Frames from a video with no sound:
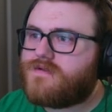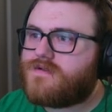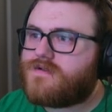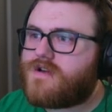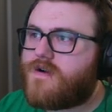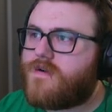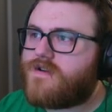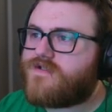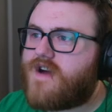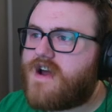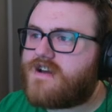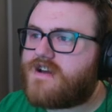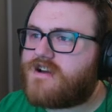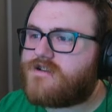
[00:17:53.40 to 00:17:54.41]
Always
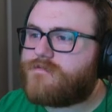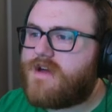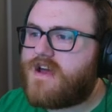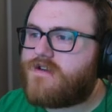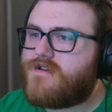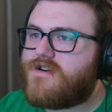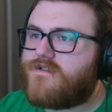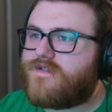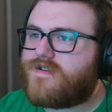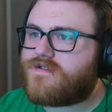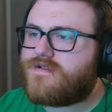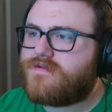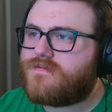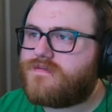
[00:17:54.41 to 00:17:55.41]
trying to get the better of
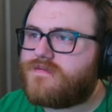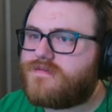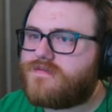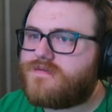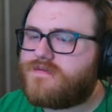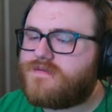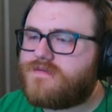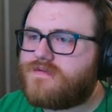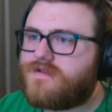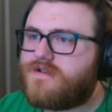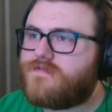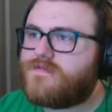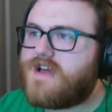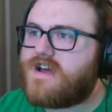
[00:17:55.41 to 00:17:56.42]
us.
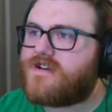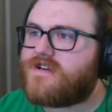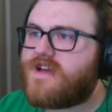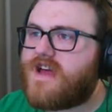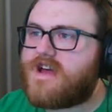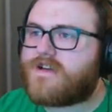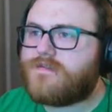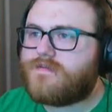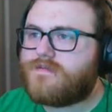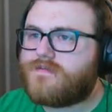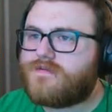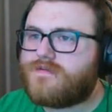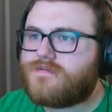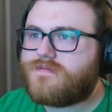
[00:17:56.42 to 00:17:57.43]
You dang tech.
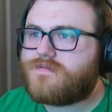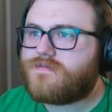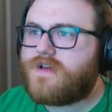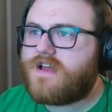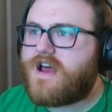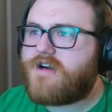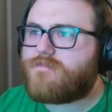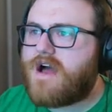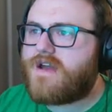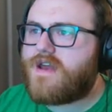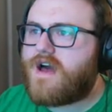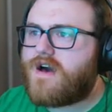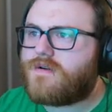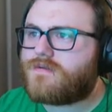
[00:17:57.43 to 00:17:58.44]
Get off my
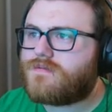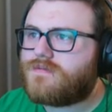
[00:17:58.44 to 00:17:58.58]
lawn.